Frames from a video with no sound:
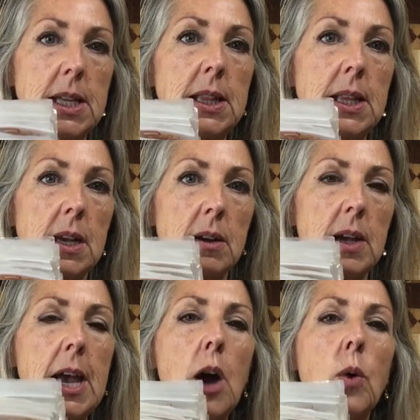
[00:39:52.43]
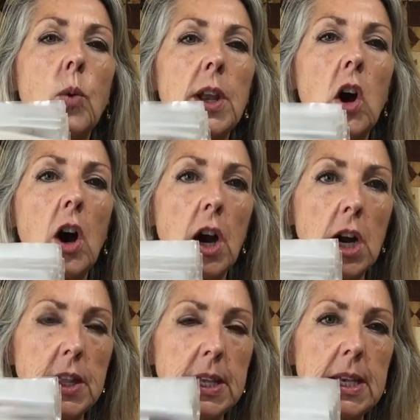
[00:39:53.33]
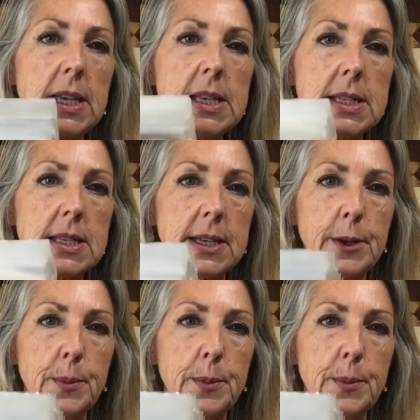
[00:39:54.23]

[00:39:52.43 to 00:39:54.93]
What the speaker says: in there. What are these?